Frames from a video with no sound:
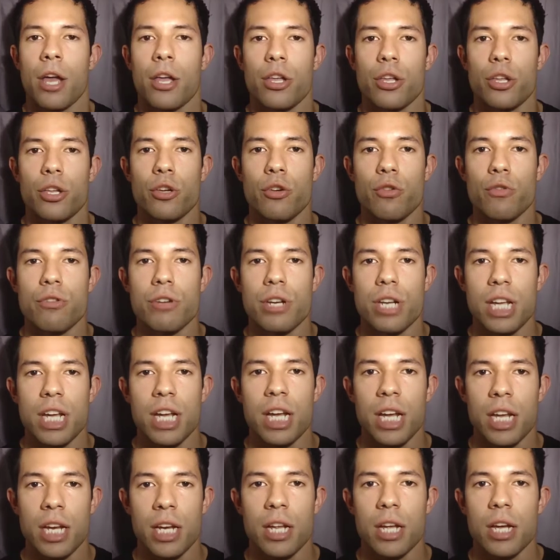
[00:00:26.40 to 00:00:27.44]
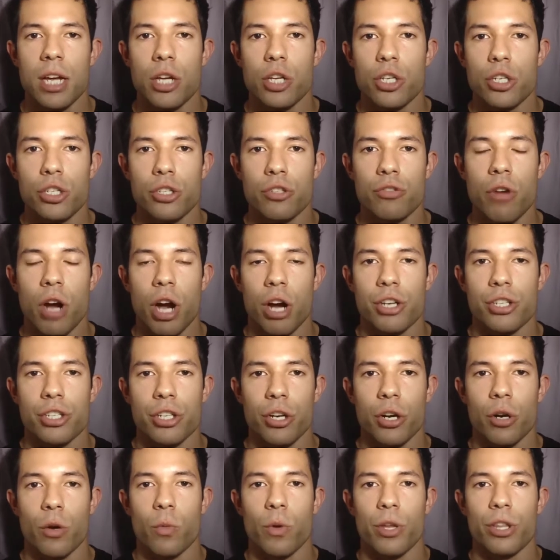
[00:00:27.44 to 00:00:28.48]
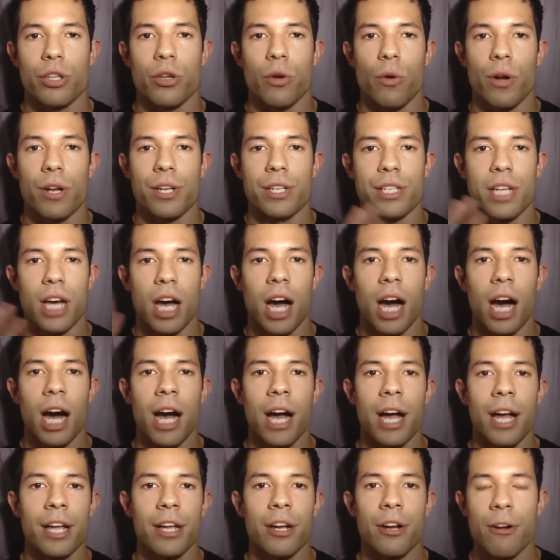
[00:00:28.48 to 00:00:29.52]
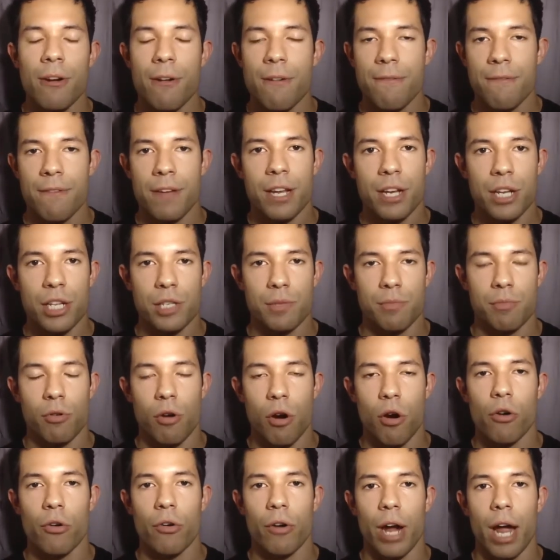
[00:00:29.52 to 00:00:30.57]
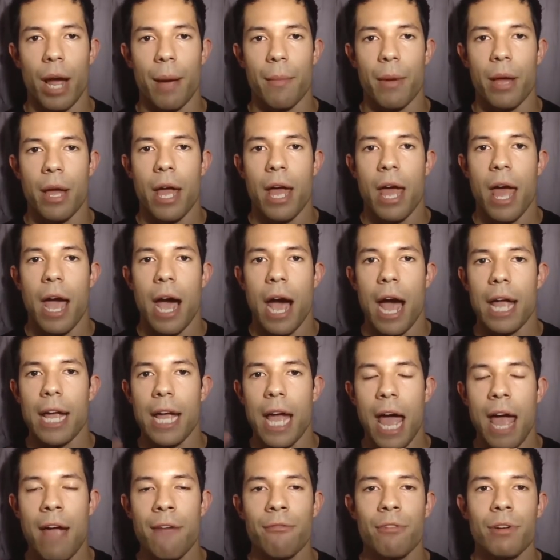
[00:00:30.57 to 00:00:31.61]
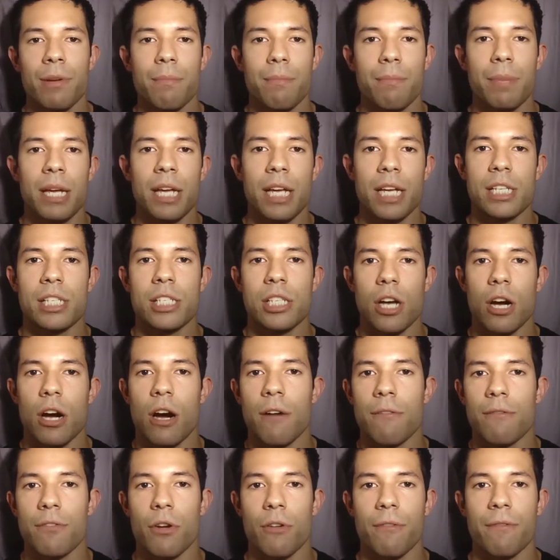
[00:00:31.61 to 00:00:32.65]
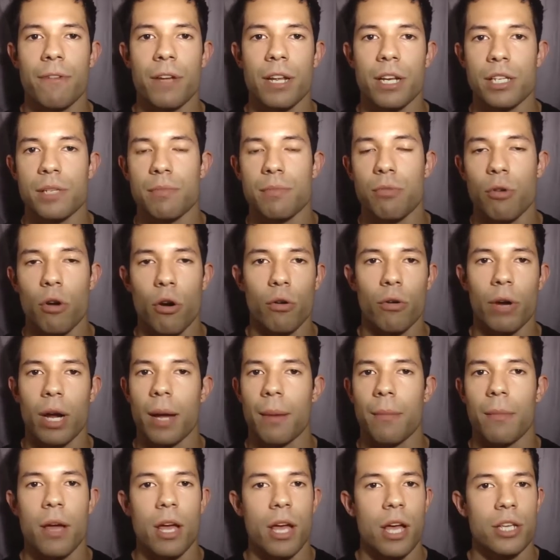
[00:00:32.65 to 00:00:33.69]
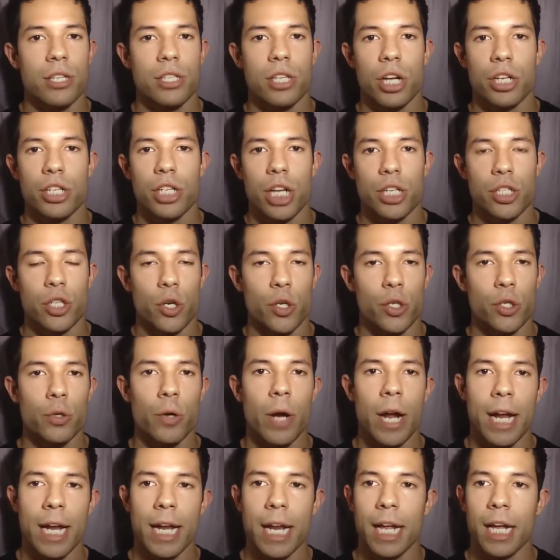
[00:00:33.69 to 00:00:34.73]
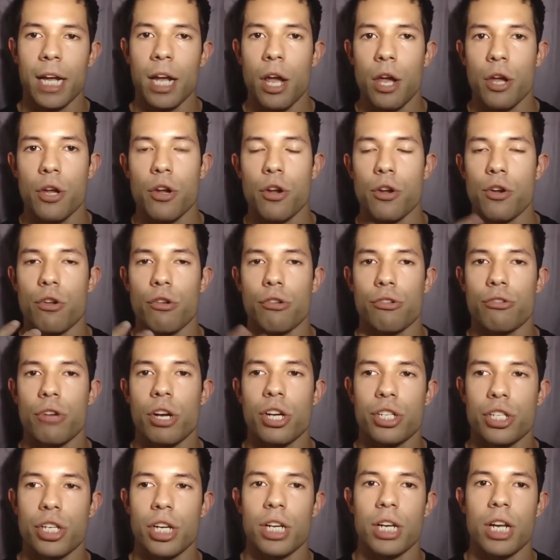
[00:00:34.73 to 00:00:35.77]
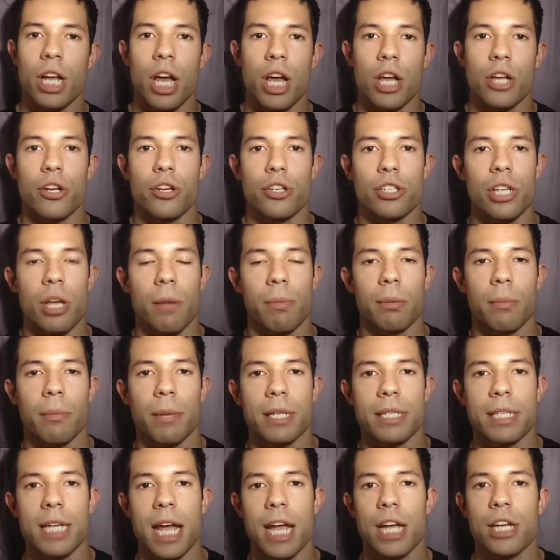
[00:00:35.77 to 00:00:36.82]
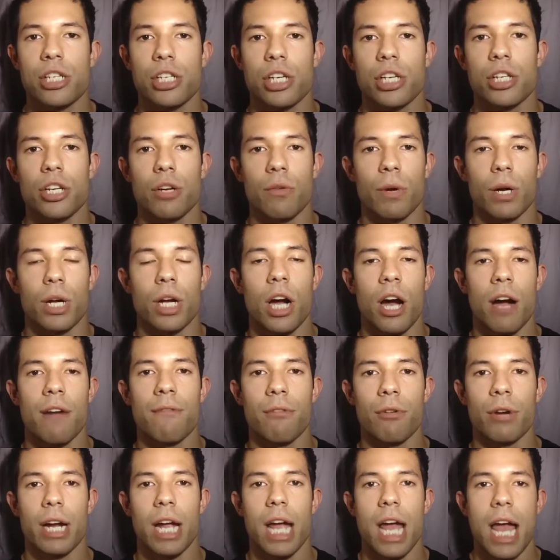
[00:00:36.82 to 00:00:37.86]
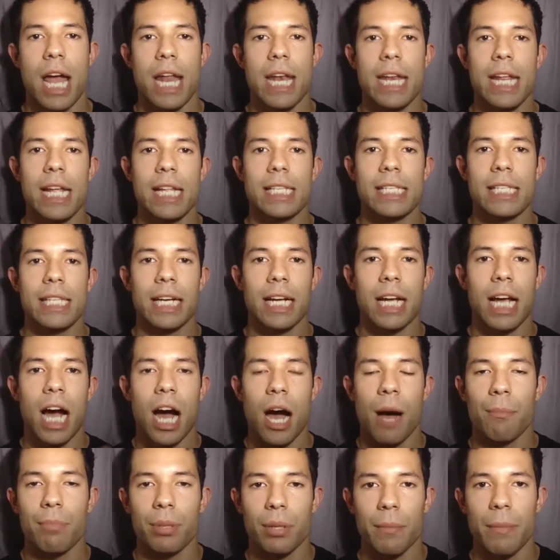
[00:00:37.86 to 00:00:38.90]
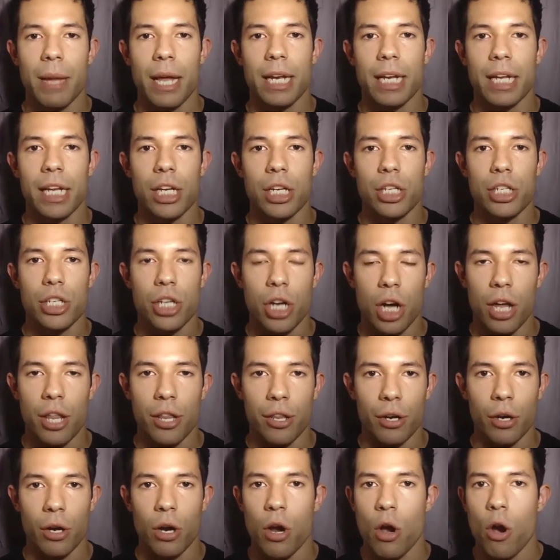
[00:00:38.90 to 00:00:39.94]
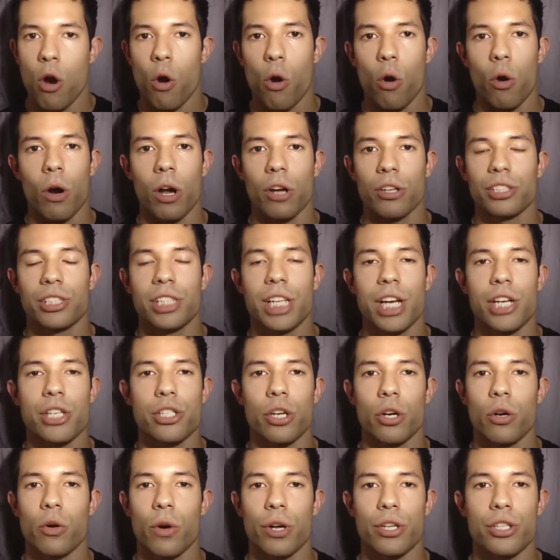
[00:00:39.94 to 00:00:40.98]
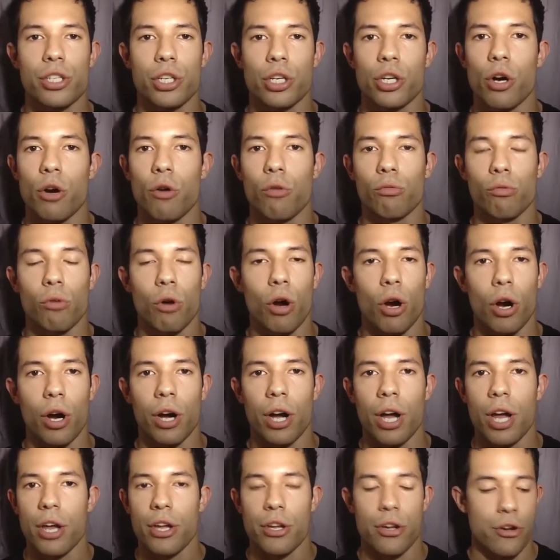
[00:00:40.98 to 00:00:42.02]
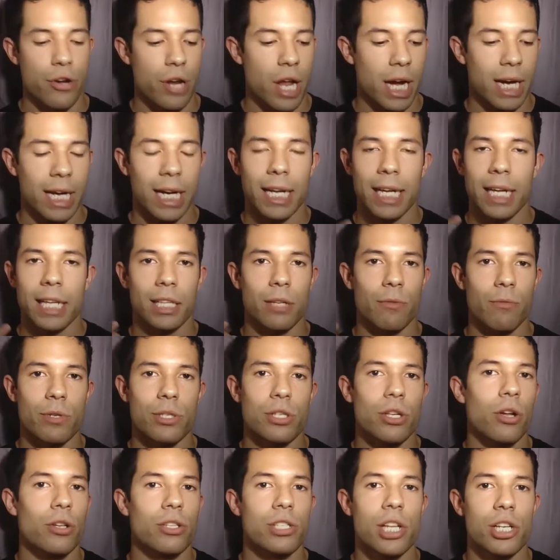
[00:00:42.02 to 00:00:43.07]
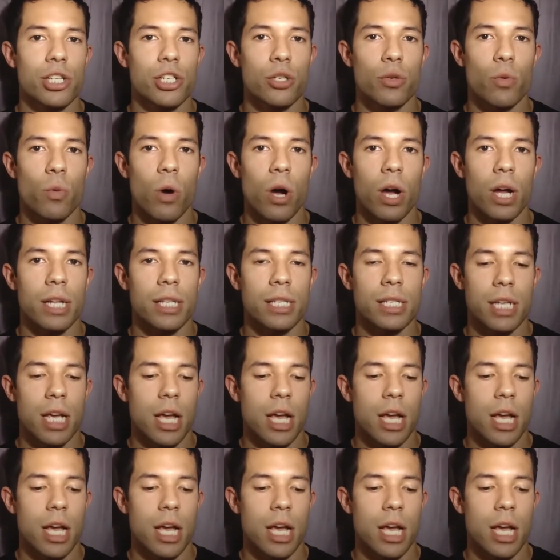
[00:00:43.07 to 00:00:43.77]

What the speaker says: You need structure with your entire fitness program. Every piece of your fitness program, such as your training, your nutrition, your supplementation, your recovery, needs to complement each other, or else things are going to go wrong. You're not going to get the results that you want,